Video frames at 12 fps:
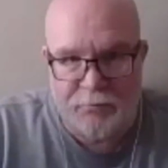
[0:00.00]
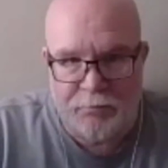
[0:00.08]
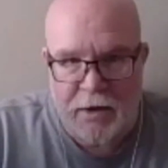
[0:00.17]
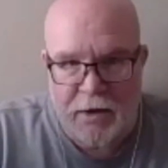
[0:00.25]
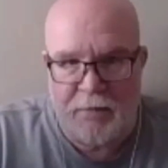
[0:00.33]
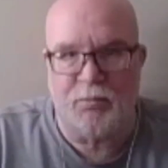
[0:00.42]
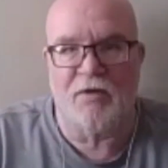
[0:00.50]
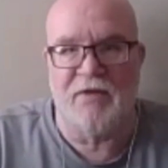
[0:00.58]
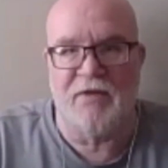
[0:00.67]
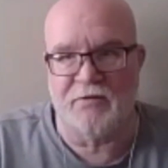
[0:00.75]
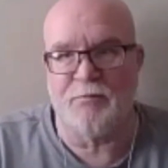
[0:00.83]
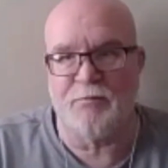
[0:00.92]
it
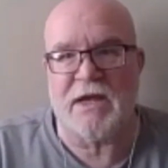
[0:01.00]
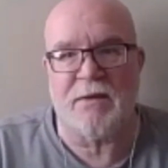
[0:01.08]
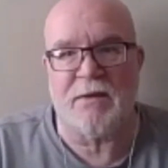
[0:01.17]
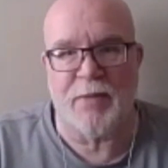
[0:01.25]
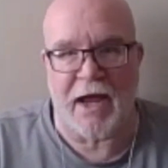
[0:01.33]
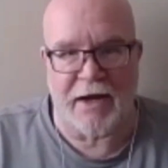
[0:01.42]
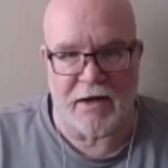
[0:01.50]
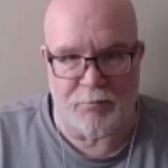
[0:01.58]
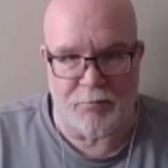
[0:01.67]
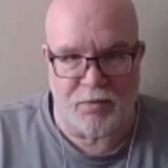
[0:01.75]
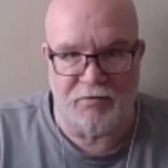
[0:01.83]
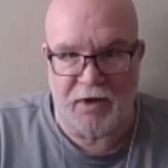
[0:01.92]
prevents bee pain. It
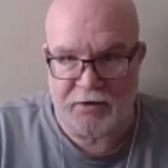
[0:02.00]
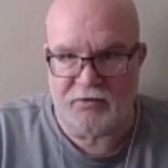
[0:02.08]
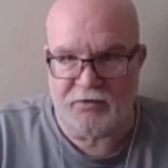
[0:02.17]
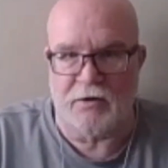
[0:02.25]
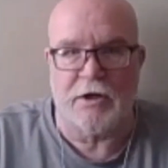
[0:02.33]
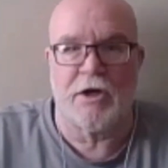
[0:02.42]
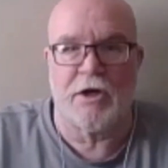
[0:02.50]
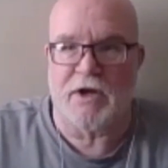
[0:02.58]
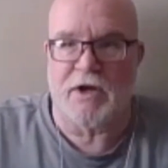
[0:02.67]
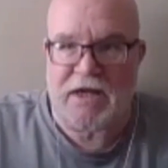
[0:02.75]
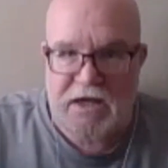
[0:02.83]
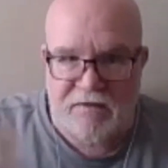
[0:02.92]
prevents,
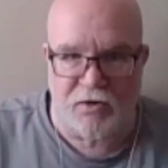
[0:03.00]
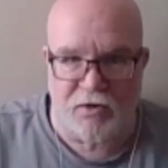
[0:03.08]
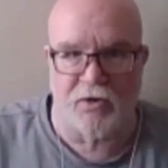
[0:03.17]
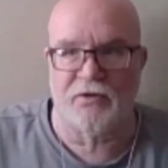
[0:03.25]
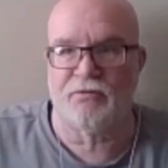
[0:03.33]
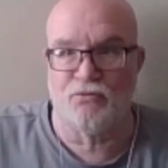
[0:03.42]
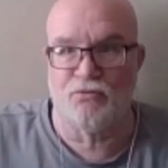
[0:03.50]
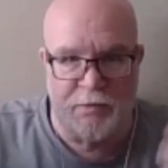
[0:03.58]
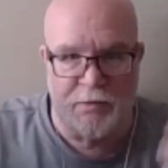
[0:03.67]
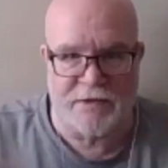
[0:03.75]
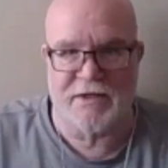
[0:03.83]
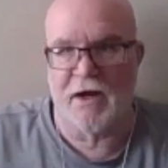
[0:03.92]
evils,
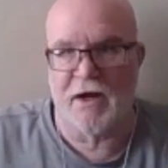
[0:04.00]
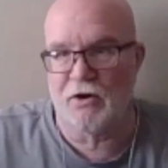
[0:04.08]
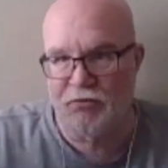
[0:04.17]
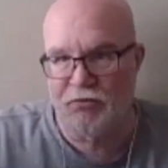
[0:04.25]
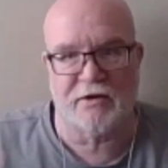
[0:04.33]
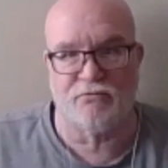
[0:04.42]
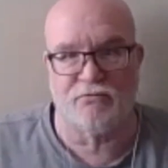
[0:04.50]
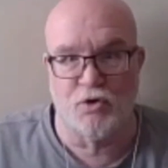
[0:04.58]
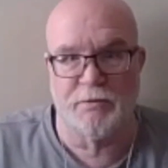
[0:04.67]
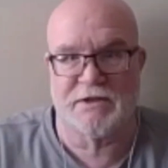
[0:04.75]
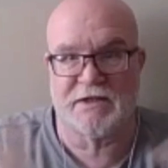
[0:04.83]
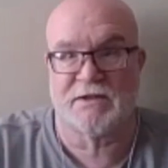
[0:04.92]
arthritis,
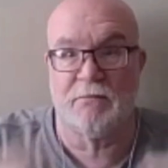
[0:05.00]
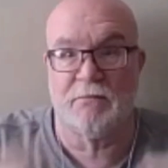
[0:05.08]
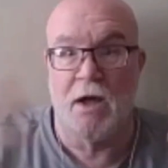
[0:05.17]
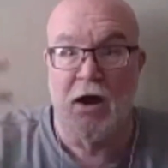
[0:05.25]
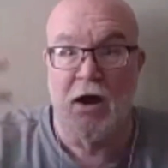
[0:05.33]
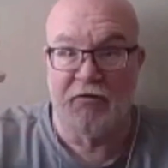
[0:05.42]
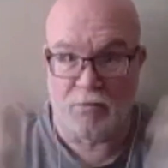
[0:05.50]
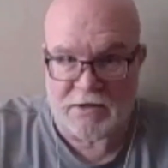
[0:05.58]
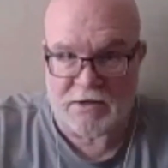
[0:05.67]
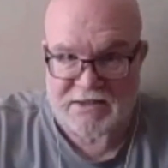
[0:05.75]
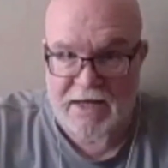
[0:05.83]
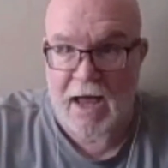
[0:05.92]
rheumatism from
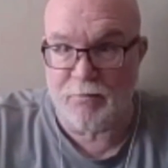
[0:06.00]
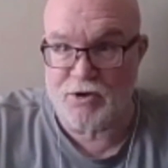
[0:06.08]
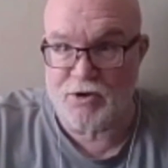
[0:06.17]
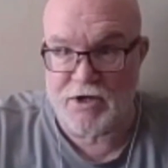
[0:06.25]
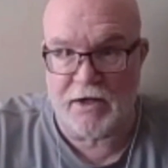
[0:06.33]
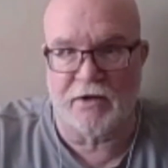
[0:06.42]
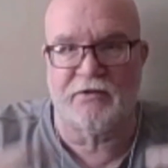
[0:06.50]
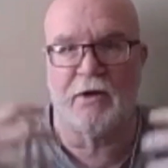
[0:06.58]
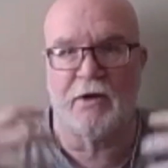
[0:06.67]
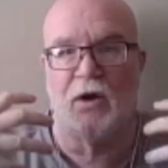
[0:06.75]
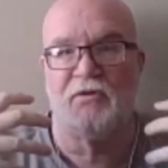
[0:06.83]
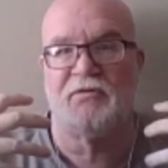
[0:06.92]
establishing
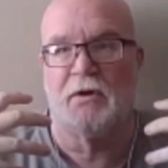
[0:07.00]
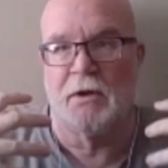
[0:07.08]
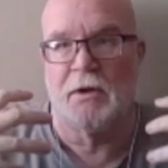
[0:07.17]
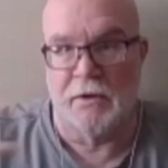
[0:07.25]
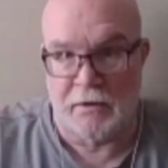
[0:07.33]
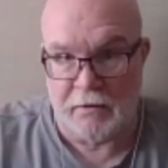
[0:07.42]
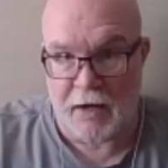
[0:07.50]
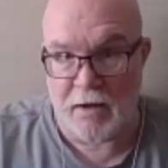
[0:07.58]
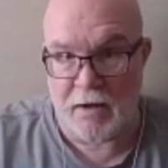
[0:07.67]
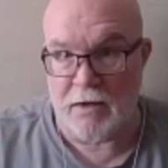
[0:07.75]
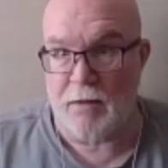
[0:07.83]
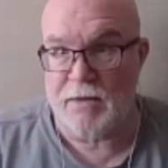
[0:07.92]
itself
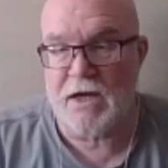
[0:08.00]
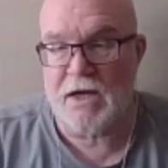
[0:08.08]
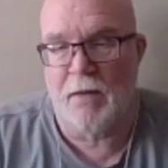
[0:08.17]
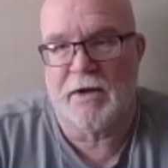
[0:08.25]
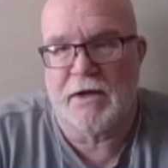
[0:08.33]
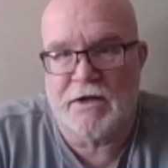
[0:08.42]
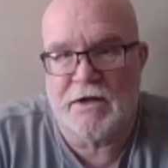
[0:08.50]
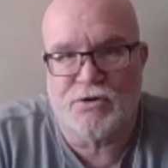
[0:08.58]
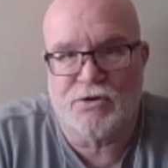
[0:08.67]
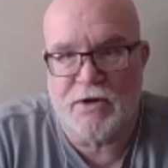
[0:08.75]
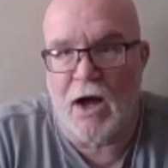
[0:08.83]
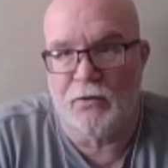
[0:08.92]
and becoming an
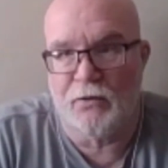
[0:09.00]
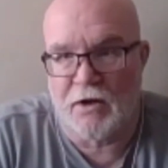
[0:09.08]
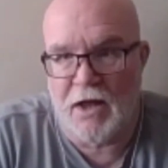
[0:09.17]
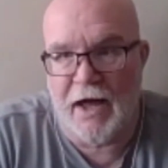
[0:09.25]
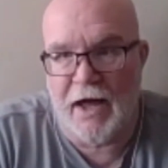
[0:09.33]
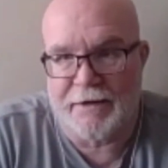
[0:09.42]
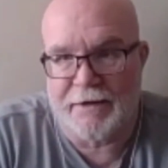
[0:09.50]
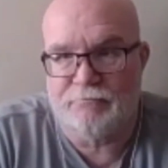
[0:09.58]
issue down the line.